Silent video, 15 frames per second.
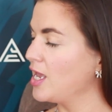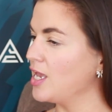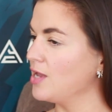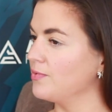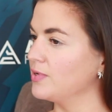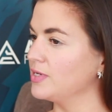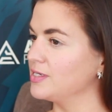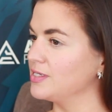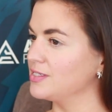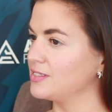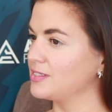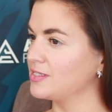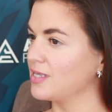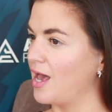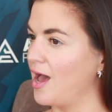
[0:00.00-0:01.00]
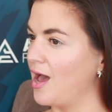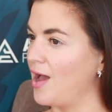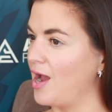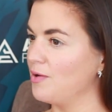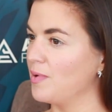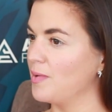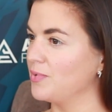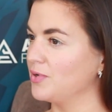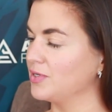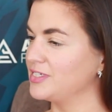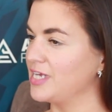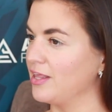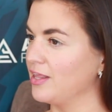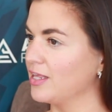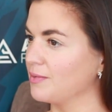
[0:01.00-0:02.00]
It was, uh, I remember
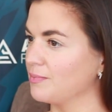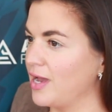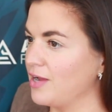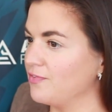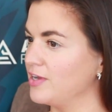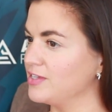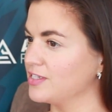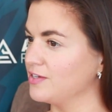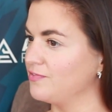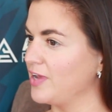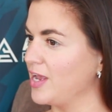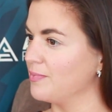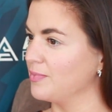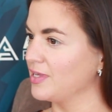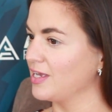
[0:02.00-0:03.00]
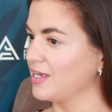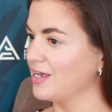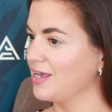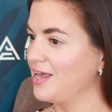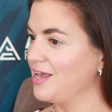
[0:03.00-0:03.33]
telling my friends and family,